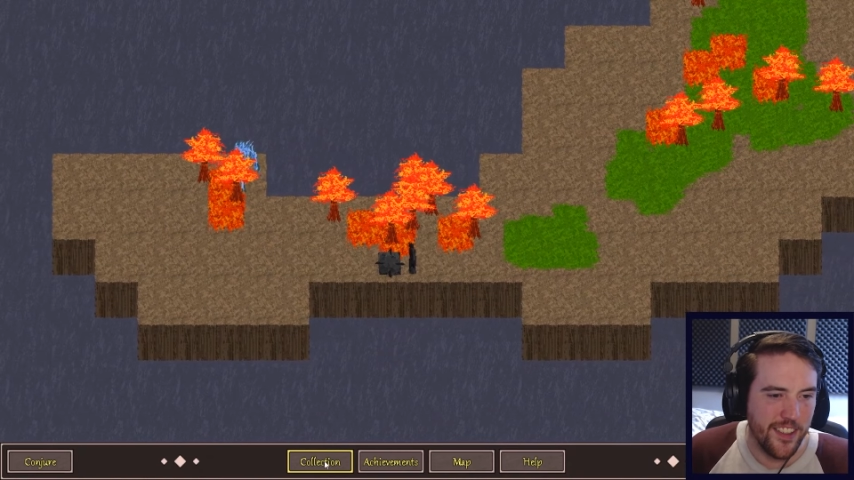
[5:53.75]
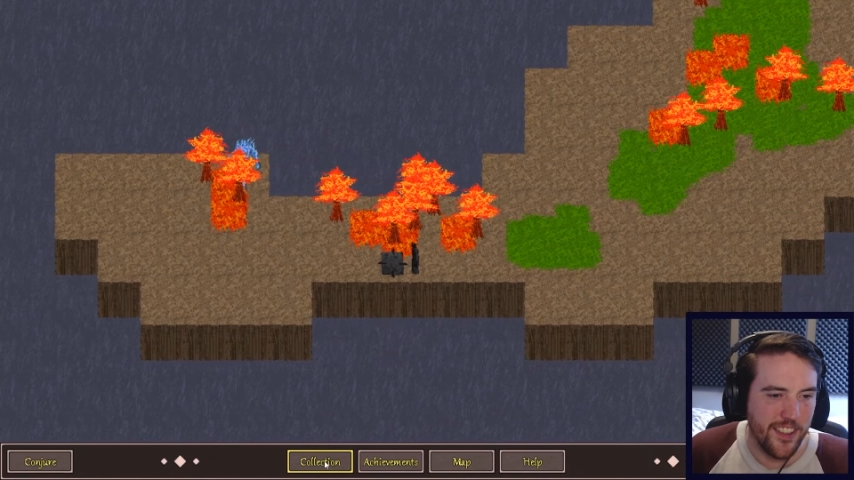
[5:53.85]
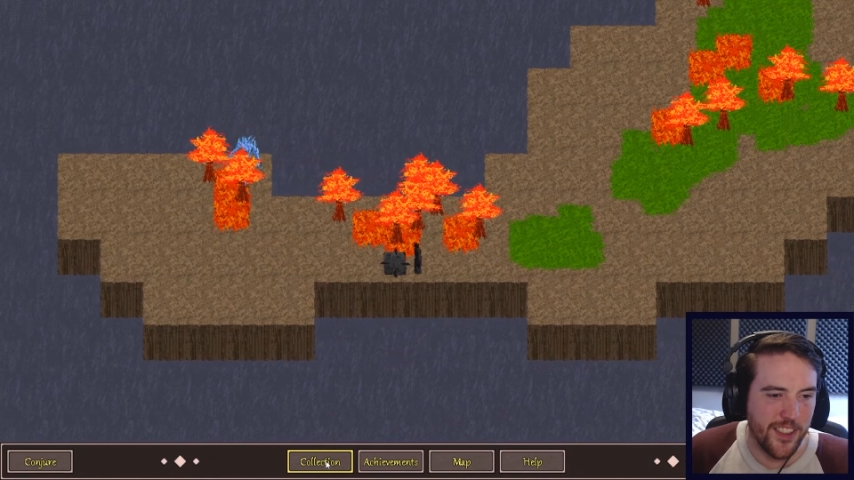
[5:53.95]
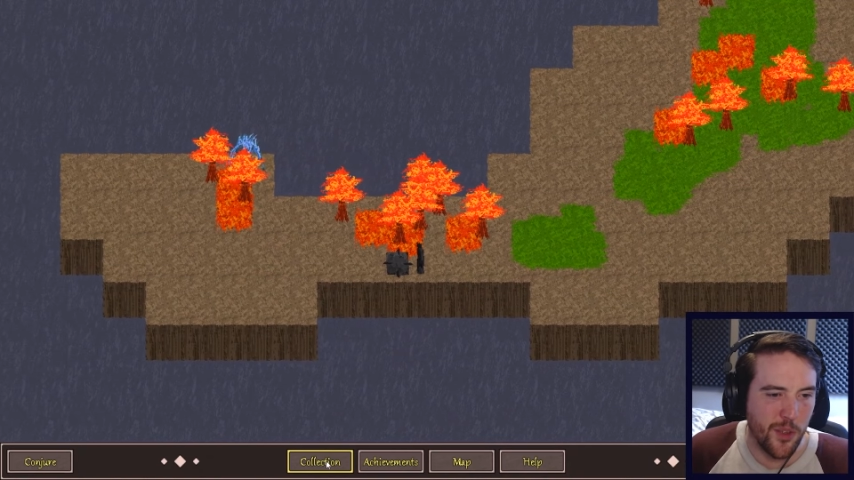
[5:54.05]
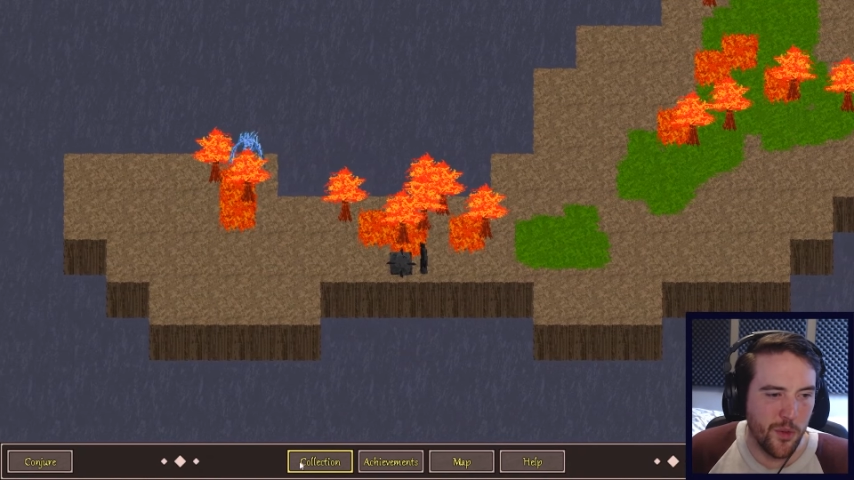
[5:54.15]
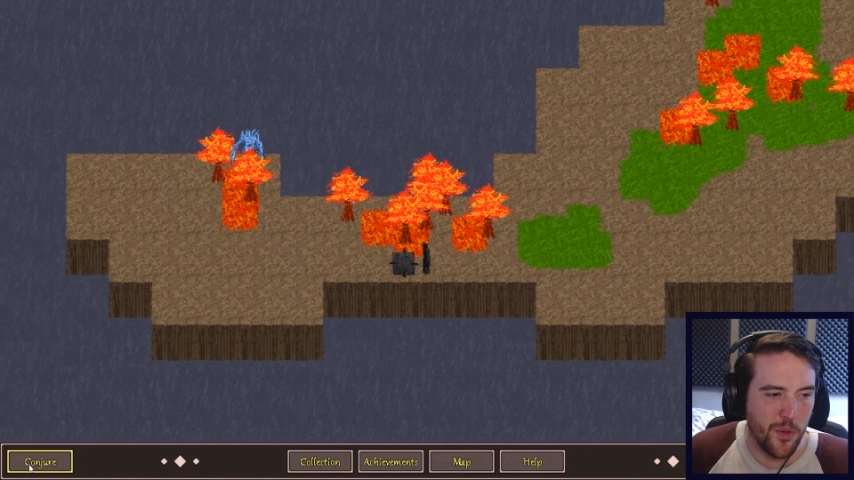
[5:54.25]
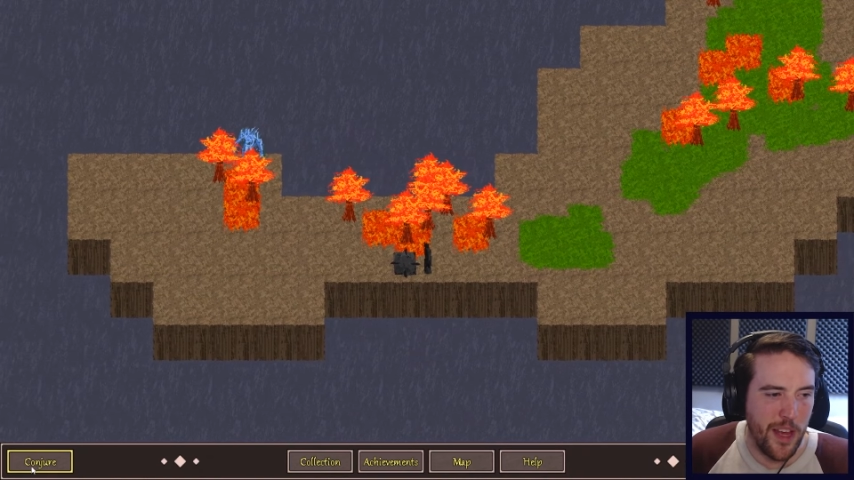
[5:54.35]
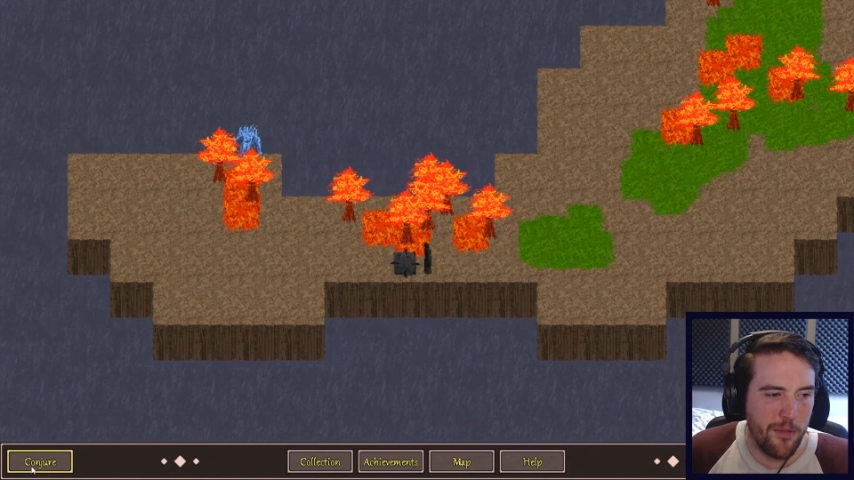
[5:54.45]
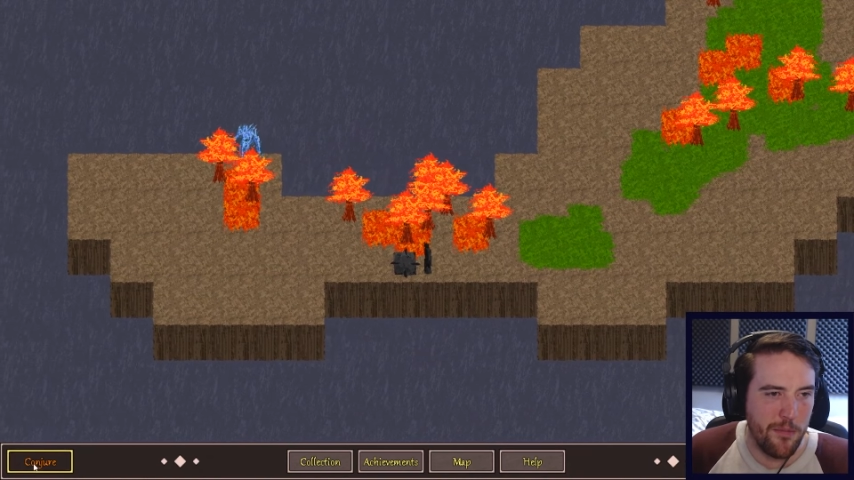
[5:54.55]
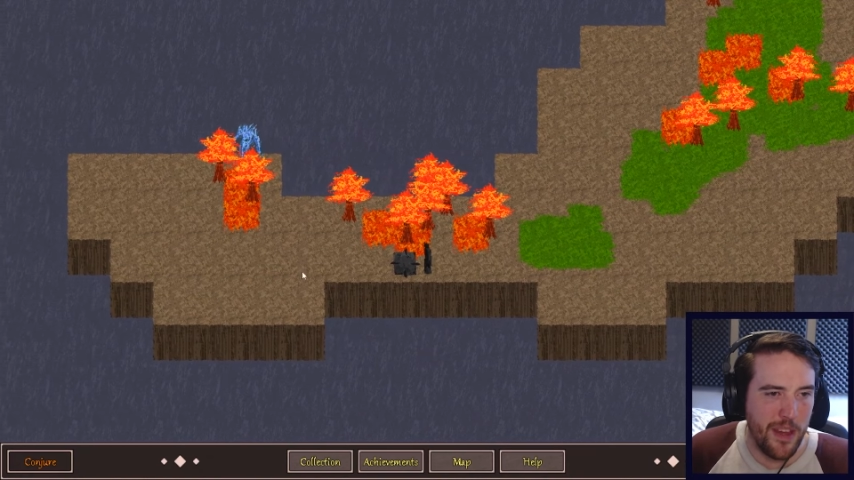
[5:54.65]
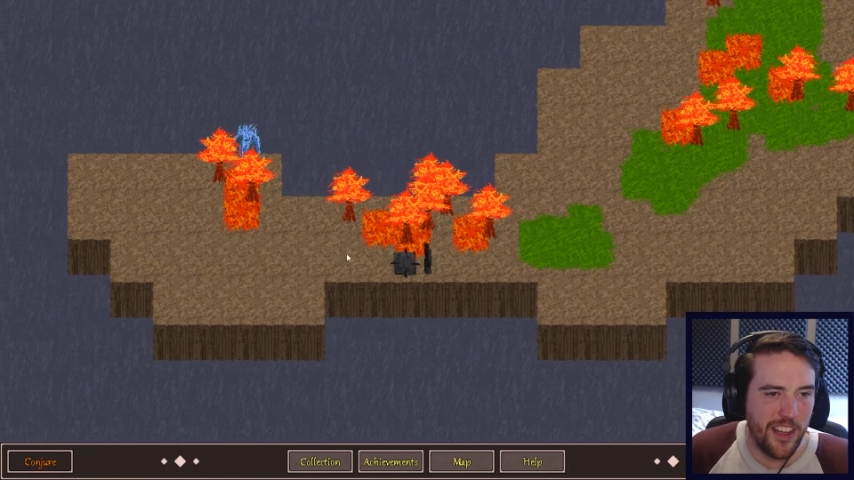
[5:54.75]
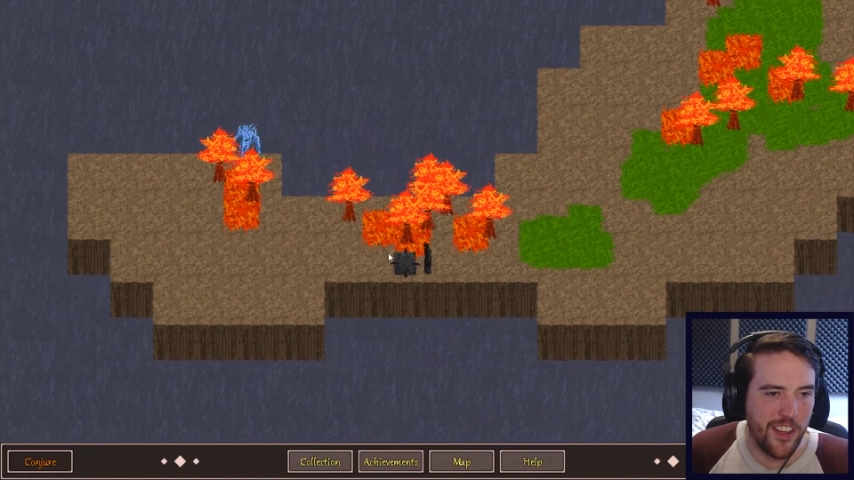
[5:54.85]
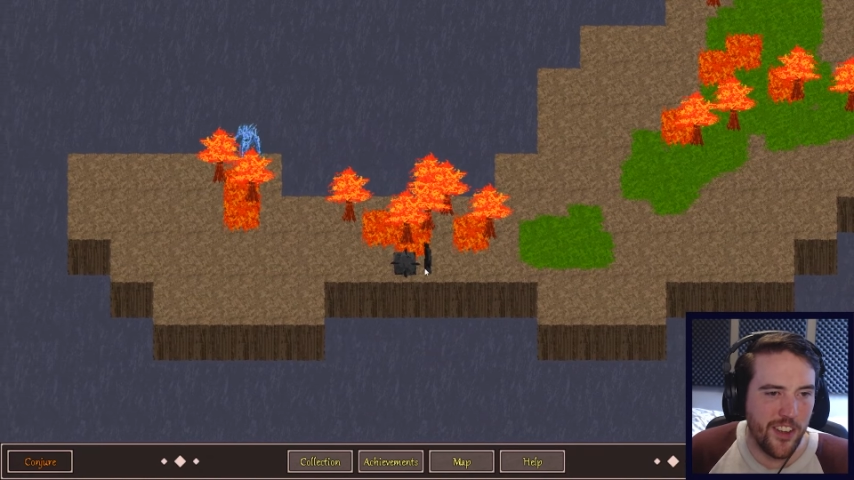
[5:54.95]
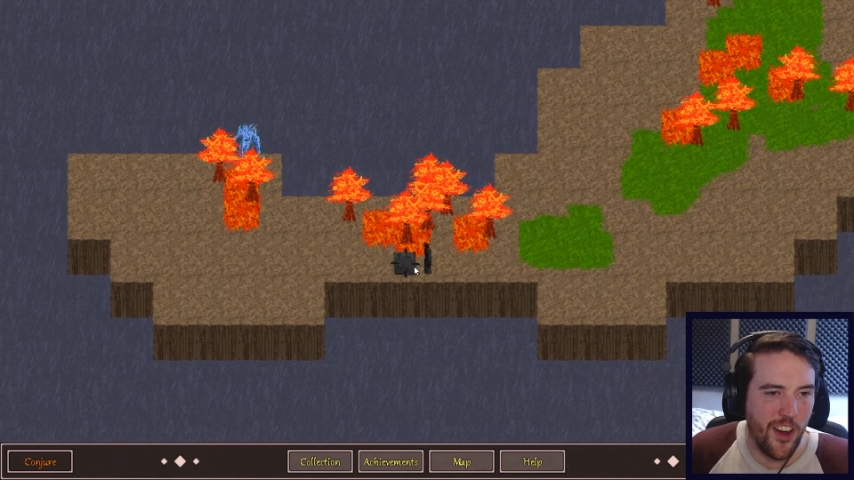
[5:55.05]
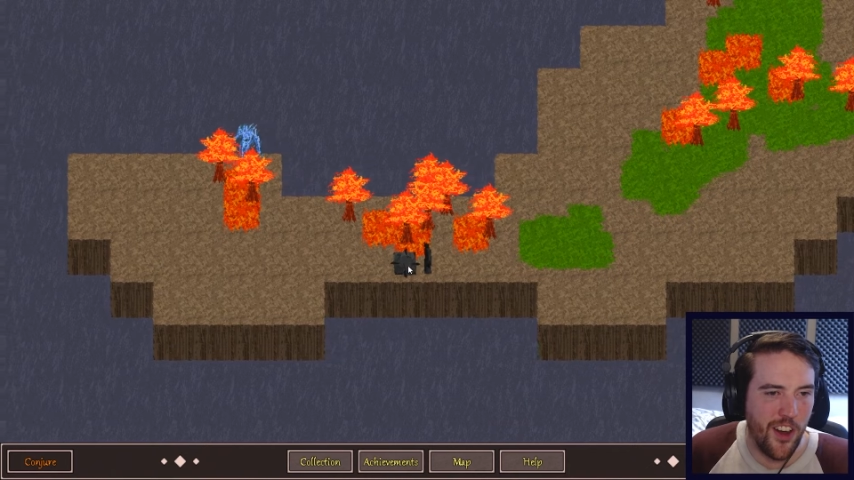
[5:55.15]
So let me
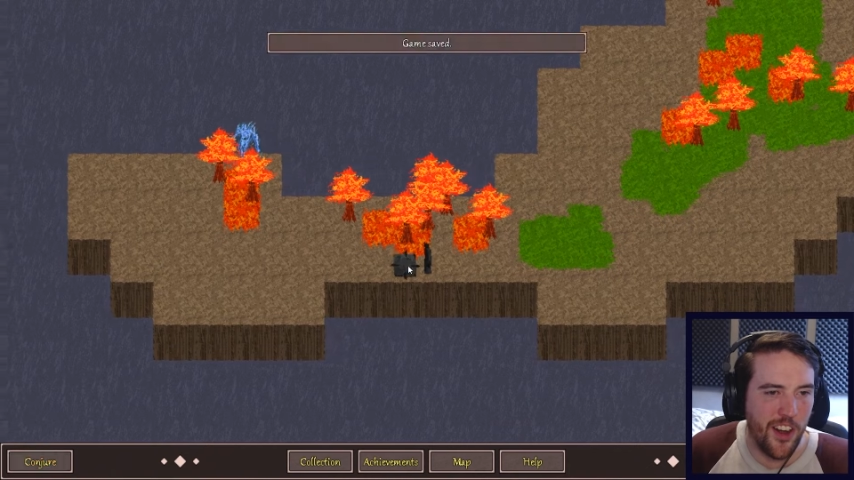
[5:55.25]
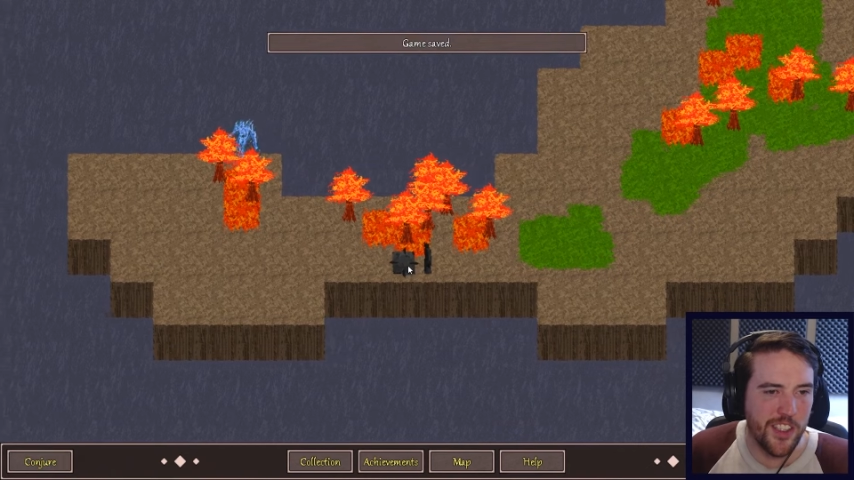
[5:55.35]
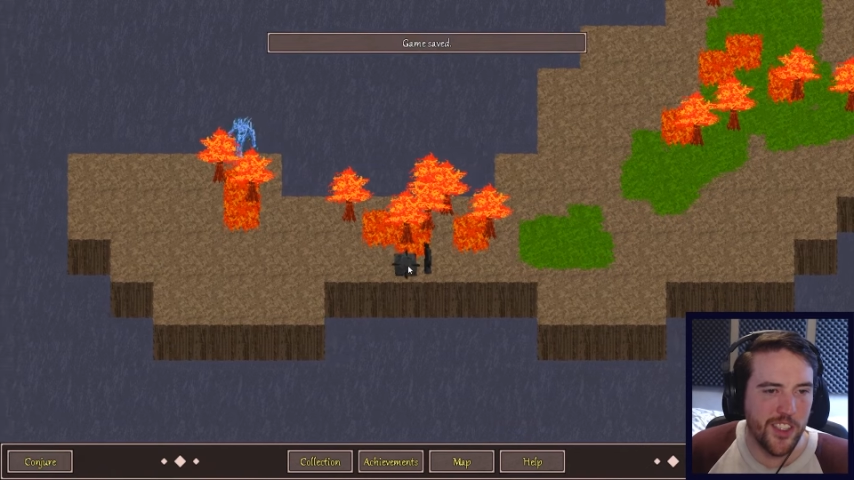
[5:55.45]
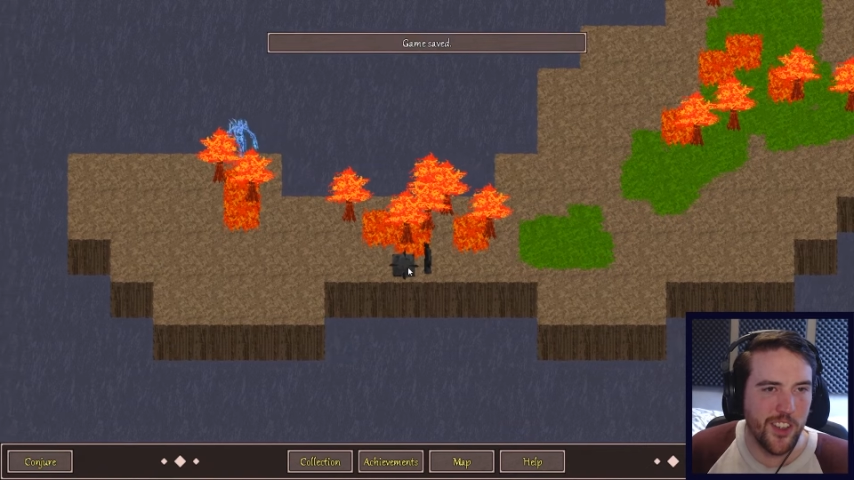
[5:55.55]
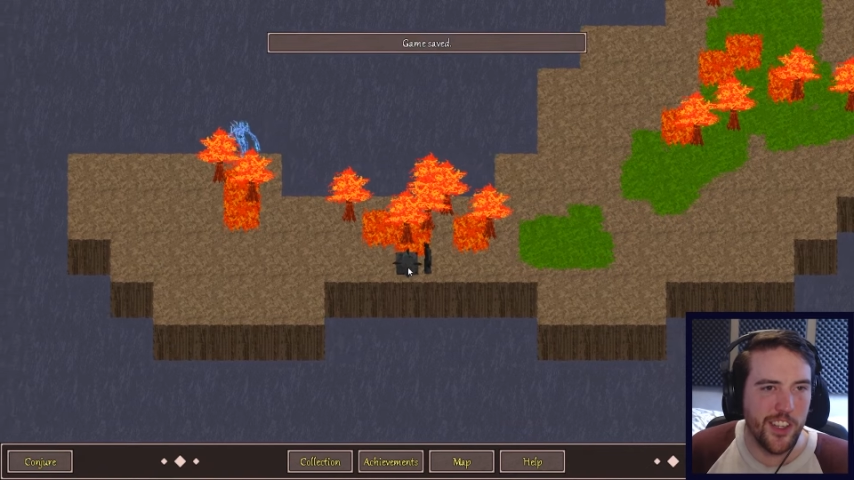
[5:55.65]
conjure